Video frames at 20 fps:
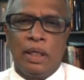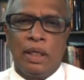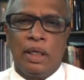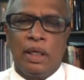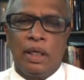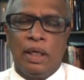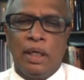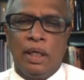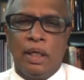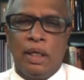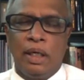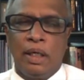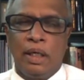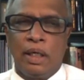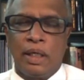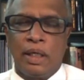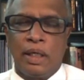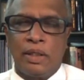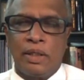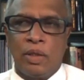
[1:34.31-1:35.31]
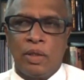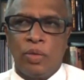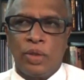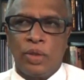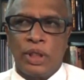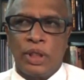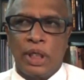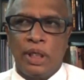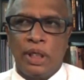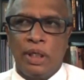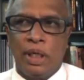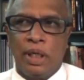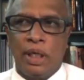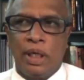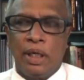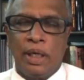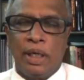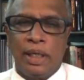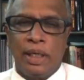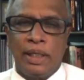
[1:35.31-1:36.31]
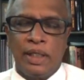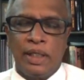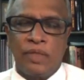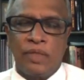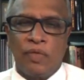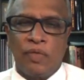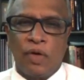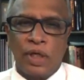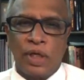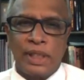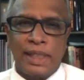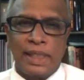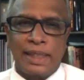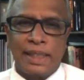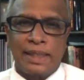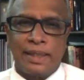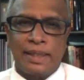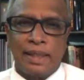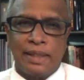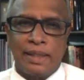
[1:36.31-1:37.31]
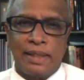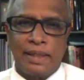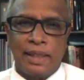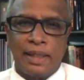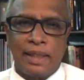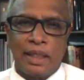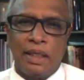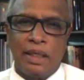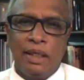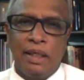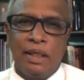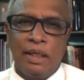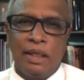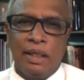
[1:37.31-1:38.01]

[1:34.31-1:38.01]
a resolution at this 46th session,